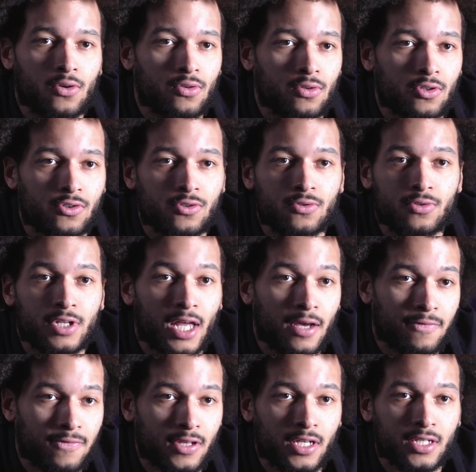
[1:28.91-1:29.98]
Hulu,
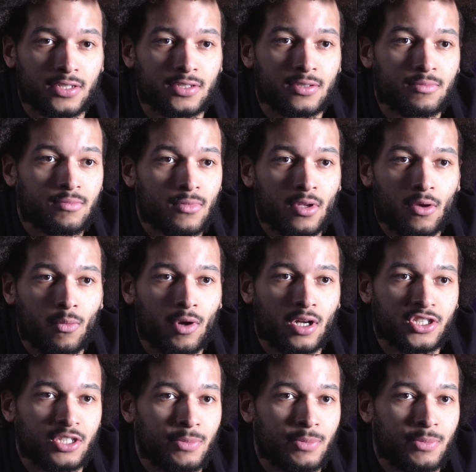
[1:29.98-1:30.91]
Netflix, went on